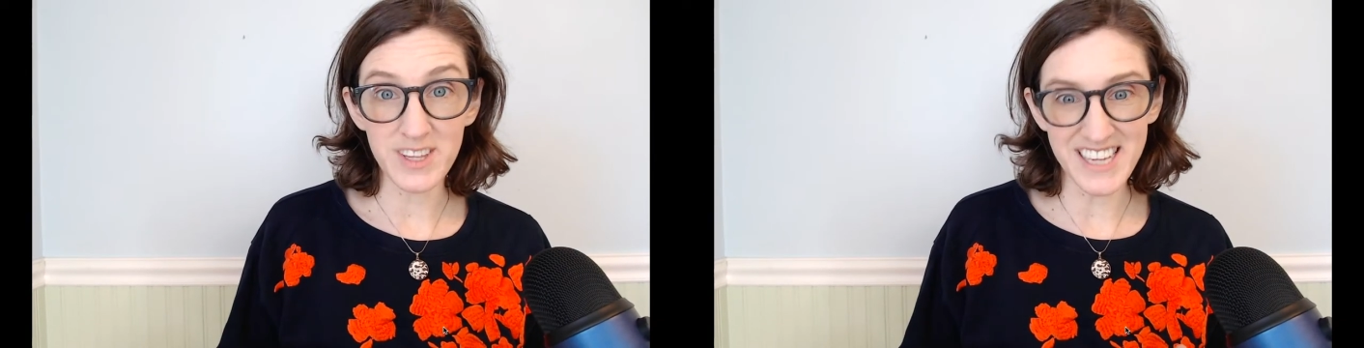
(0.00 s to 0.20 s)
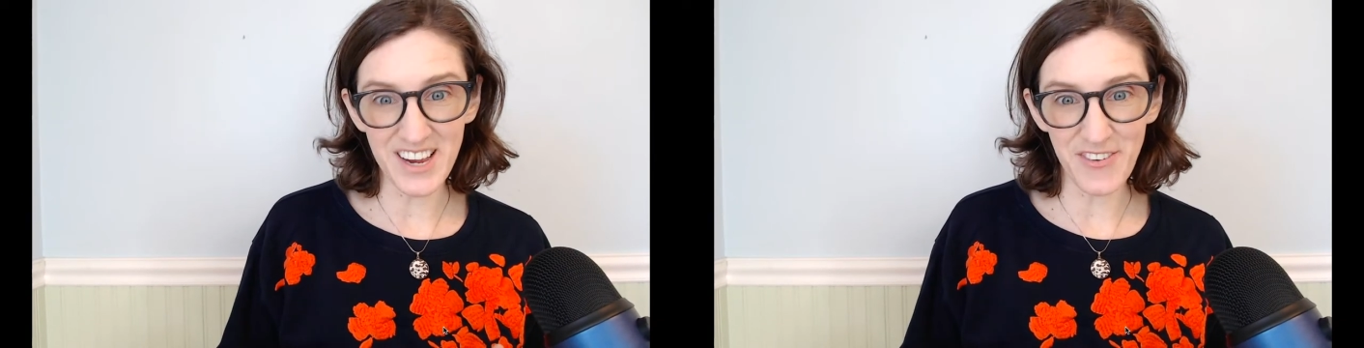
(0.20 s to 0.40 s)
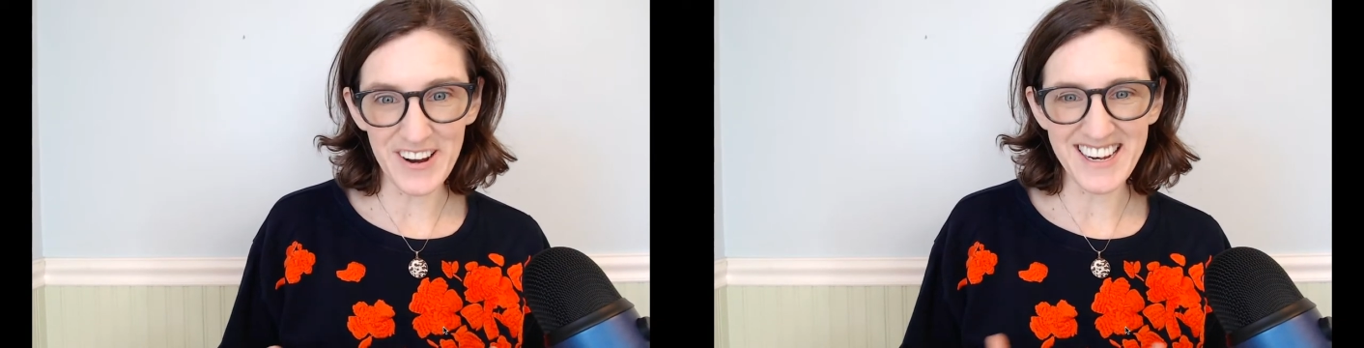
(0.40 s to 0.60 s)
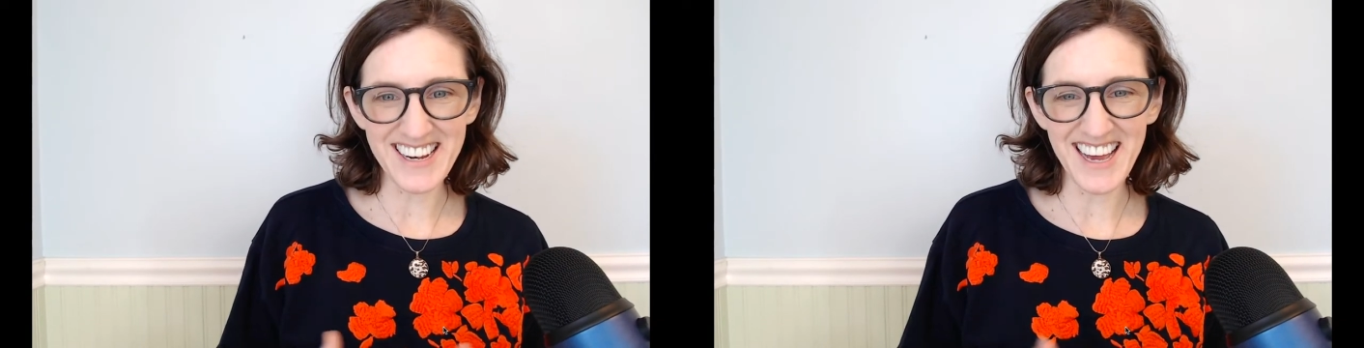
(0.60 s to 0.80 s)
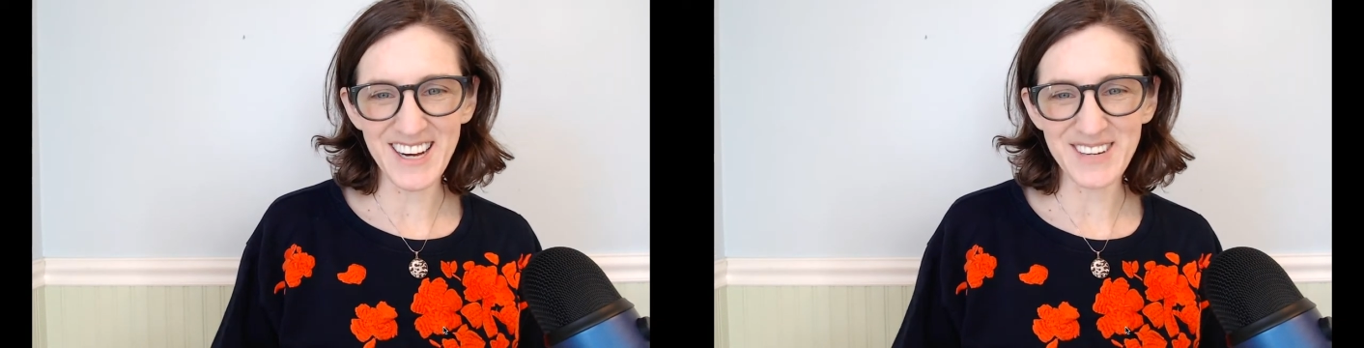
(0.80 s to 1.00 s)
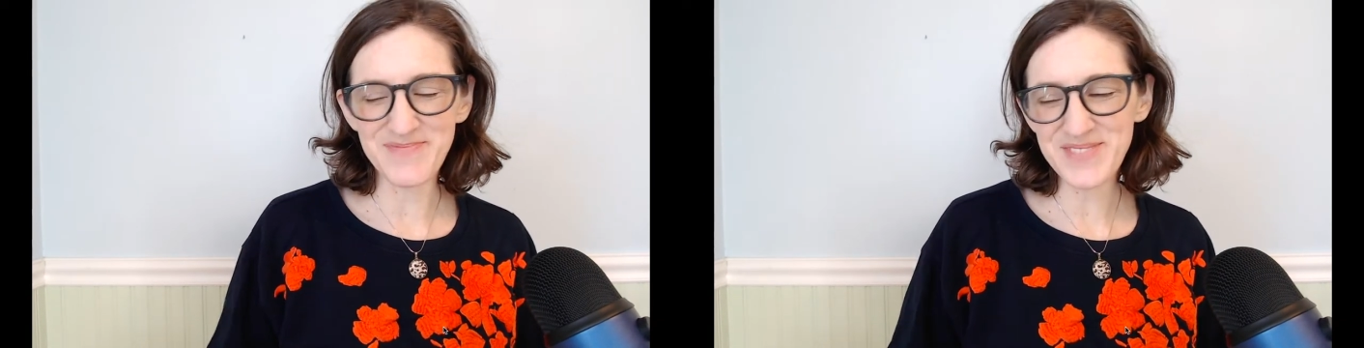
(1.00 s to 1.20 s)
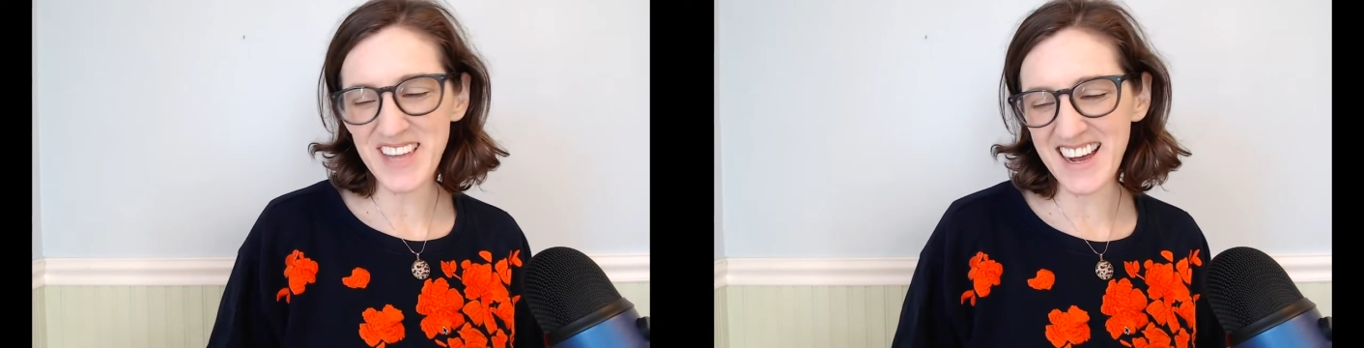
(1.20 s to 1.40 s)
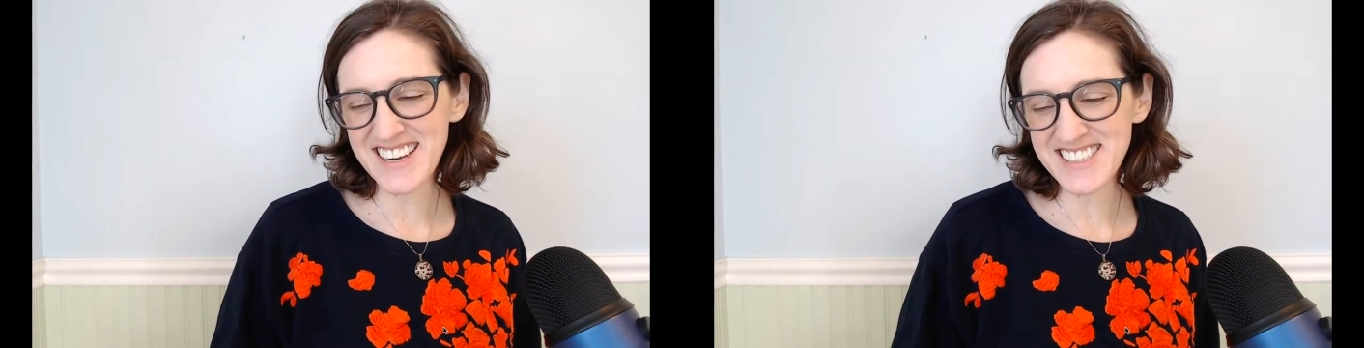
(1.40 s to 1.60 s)
different um,
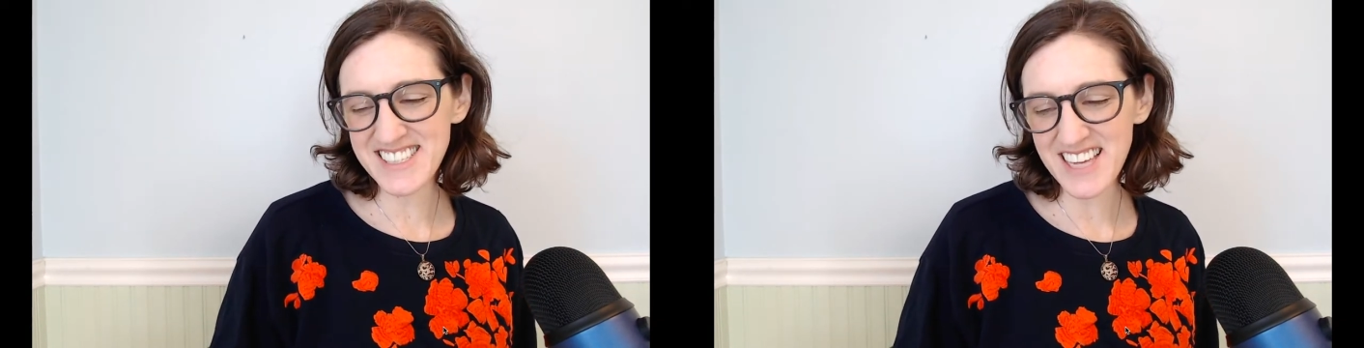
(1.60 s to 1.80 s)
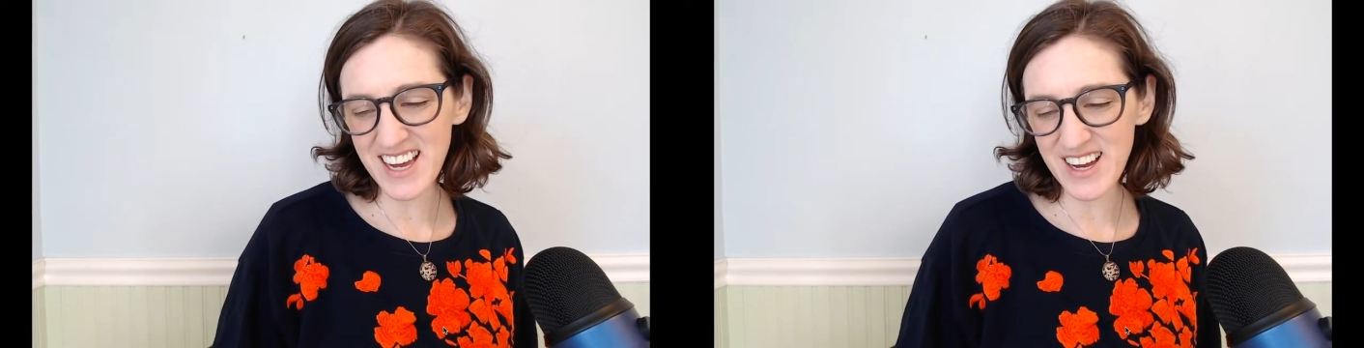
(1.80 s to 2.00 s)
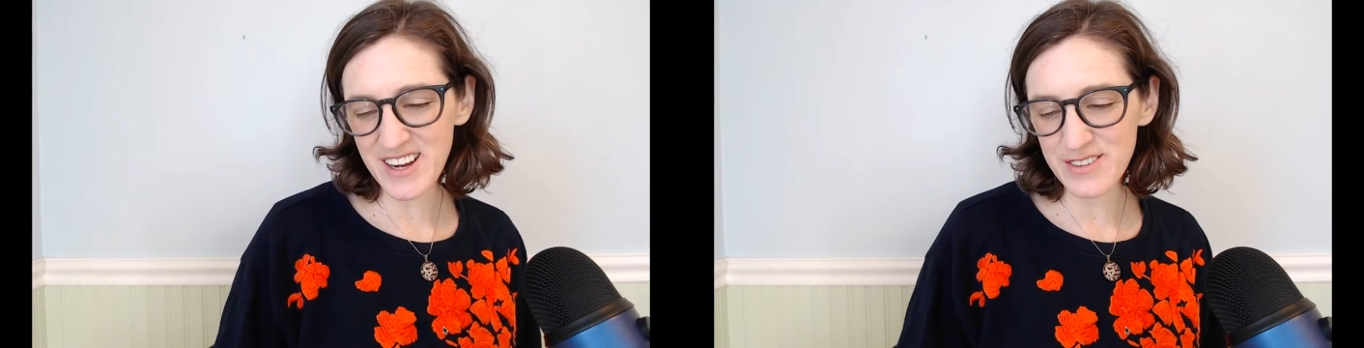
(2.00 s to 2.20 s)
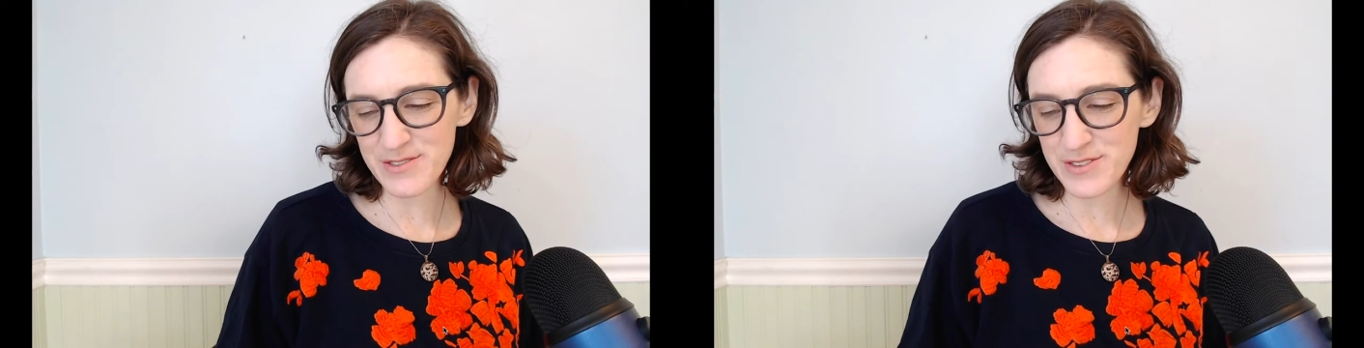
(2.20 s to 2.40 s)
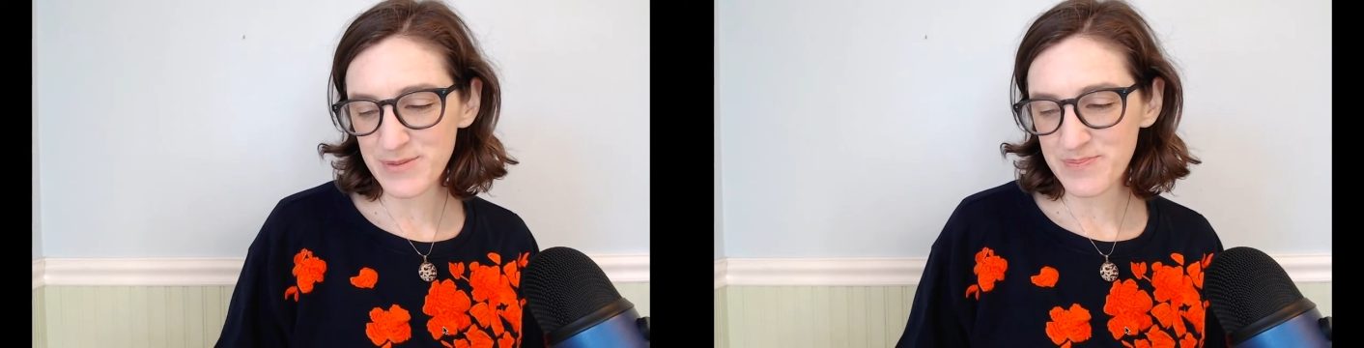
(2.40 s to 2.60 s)
kinds of